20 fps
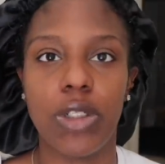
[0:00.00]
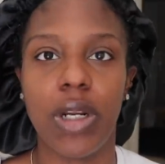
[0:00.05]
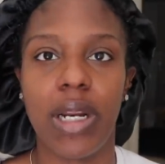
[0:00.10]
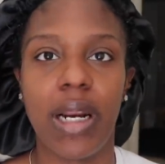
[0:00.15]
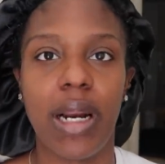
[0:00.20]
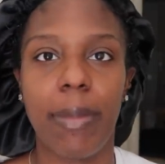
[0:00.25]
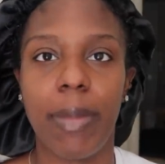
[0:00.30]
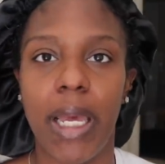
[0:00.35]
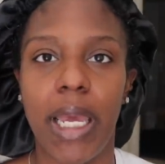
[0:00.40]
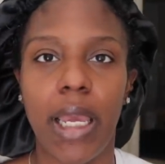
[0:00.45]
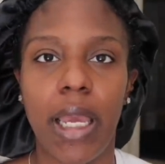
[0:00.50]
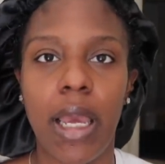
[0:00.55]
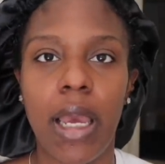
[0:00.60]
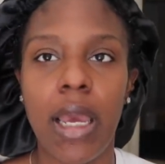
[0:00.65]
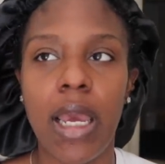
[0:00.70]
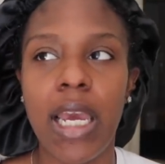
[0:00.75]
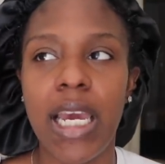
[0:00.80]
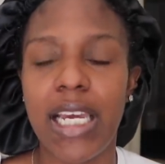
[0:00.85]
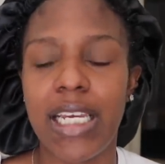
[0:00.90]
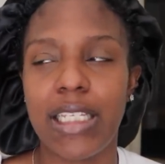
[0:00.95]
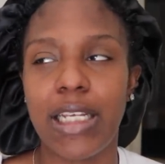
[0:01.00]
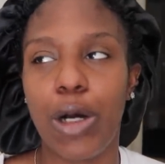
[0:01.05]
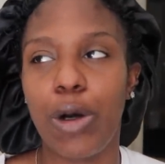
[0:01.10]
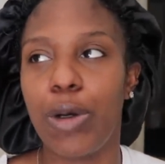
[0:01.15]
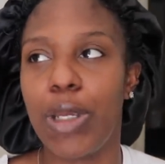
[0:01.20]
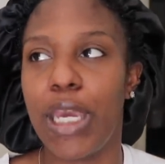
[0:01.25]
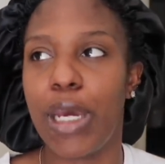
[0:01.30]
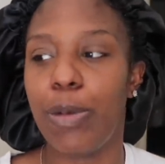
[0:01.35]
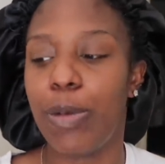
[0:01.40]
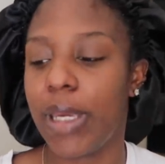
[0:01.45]
So then I'm like, he's like,
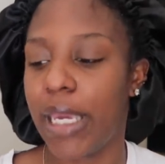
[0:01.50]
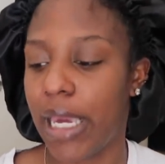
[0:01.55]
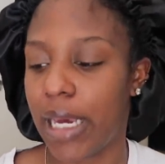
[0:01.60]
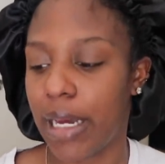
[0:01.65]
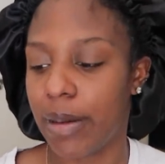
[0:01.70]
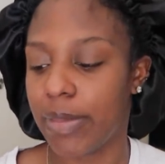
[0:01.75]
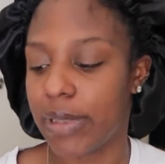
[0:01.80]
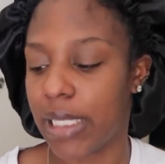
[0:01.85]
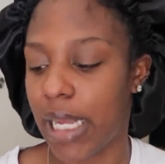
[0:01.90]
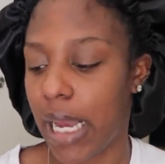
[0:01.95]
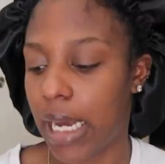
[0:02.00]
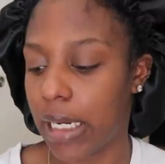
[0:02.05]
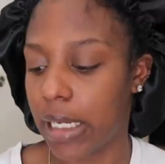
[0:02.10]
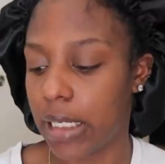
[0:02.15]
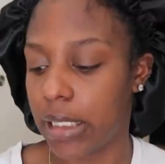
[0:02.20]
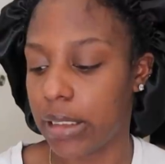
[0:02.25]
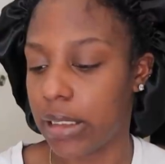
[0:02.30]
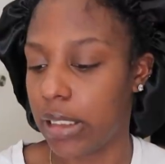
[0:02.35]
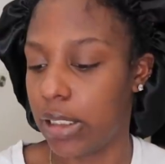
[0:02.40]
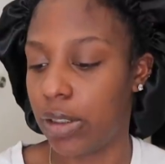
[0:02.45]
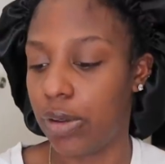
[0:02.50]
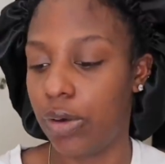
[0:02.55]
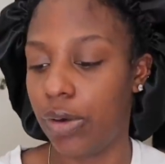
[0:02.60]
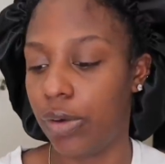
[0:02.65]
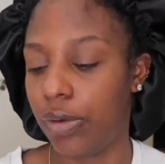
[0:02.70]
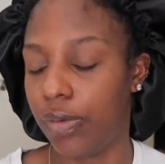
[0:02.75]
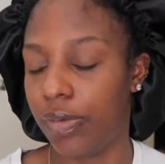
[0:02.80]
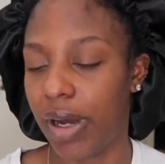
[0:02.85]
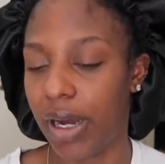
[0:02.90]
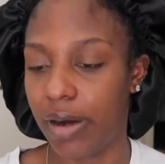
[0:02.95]
oh yeah, we can't come inside because of the
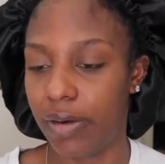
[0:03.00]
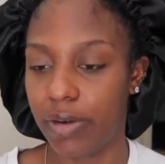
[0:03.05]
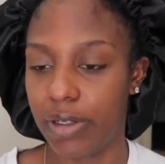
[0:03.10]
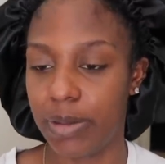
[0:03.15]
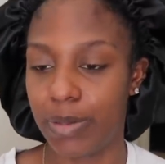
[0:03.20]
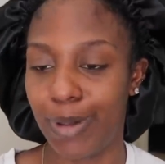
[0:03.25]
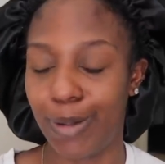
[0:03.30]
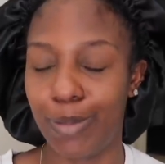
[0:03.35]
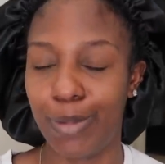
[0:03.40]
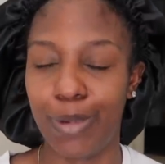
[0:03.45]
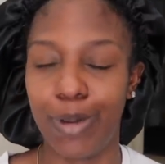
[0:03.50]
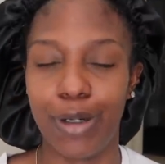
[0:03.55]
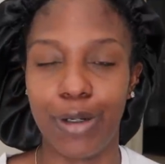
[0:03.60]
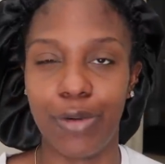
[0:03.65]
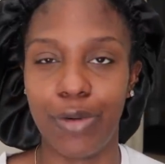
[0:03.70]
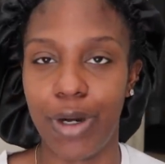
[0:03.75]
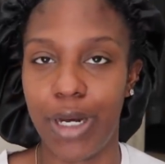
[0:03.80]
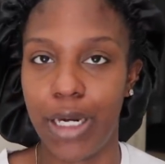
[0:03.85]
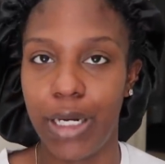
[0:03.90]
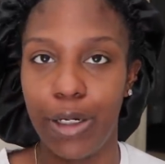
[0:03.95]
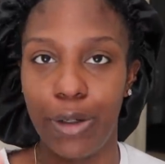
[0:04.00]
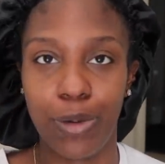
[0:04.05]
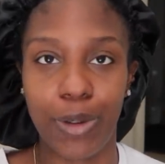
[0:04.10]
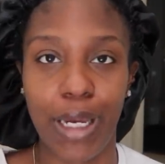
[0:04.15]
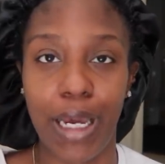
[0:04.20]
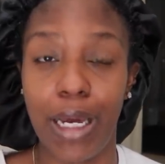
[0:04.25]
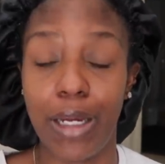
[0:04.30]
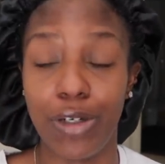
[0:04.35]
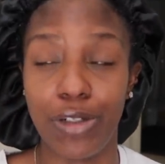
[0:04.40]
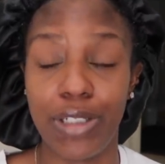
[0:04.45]
whole virus, blah, blah, blah. Granted,
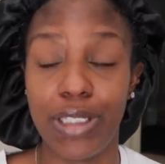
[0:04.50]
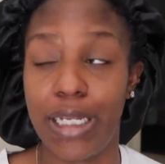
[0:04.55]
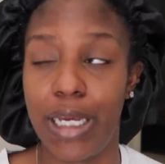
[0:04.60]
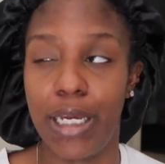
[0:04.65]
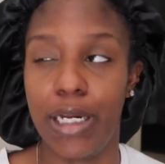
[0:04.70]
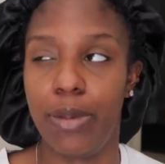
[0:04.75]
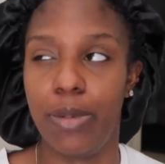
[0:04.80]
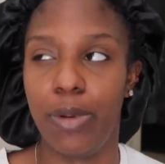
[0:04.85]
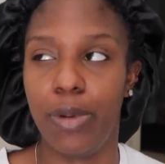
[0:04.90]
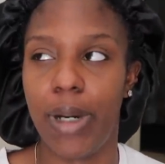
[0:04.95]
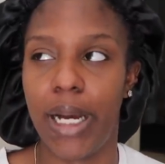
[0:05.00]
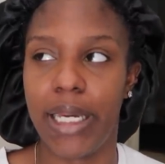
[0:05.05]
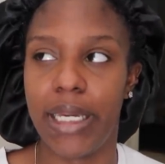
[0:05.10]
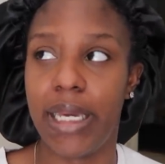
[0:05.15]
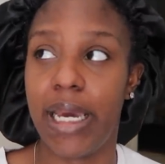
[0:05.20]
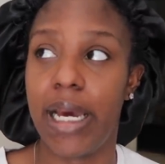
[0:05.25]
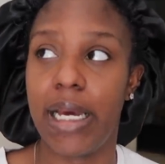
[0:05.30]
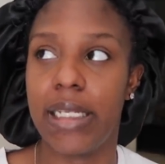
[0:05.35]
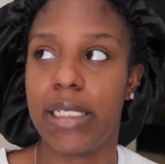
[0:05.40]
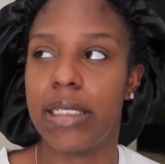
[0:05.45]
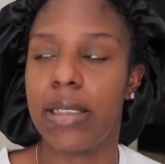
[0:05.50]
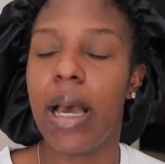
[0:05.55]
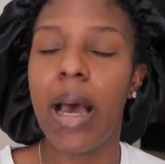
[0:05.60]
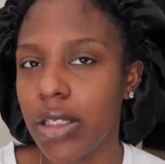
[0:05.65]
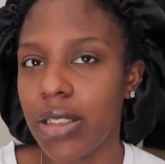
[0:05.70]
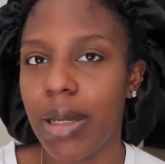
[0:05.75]
okay, understandable, I guess.